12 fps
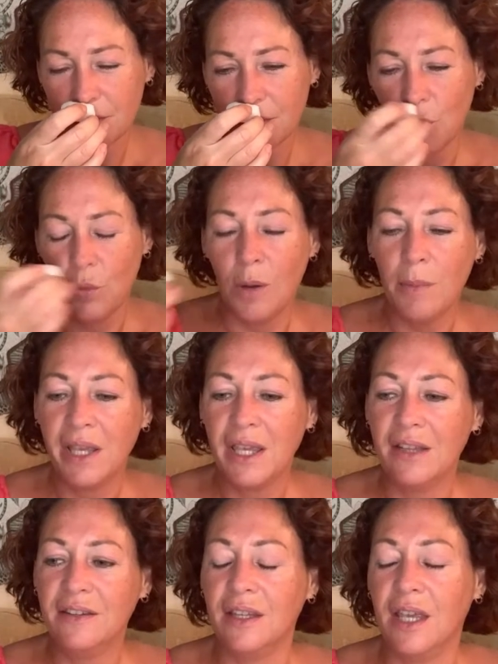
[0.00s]
What am I
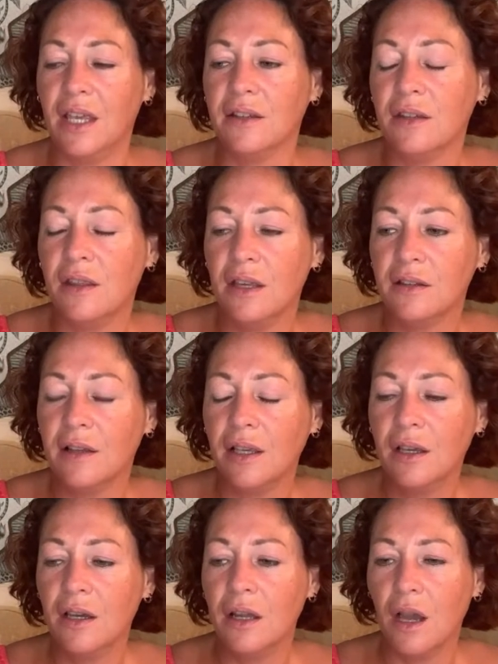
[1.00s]
getting here? So there's
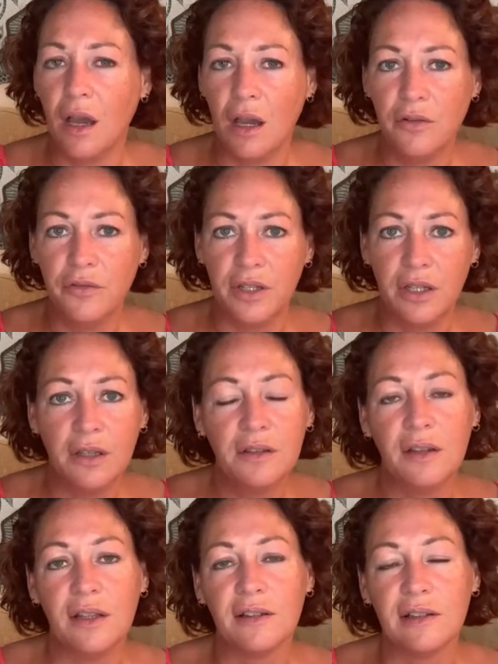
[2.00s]
like an earthiness
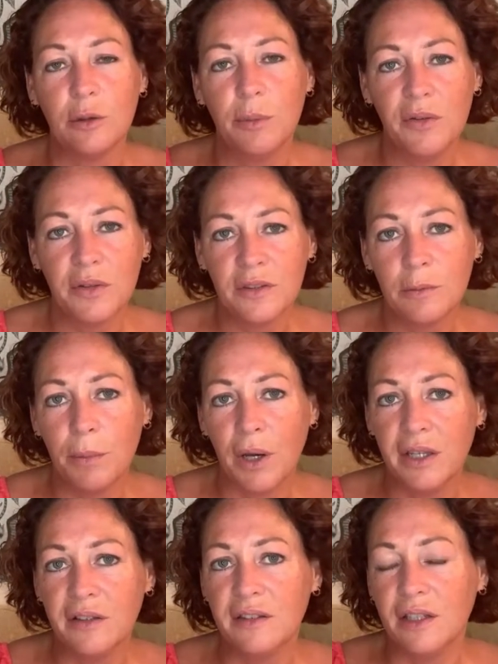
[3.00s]
and there's a little bit of a
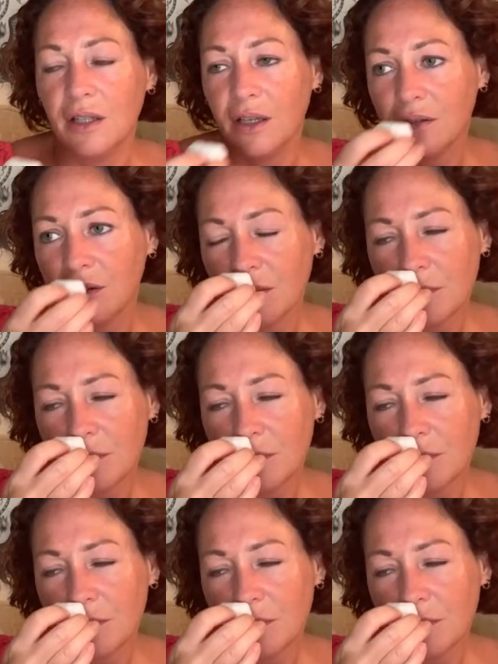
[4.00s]
spiciness.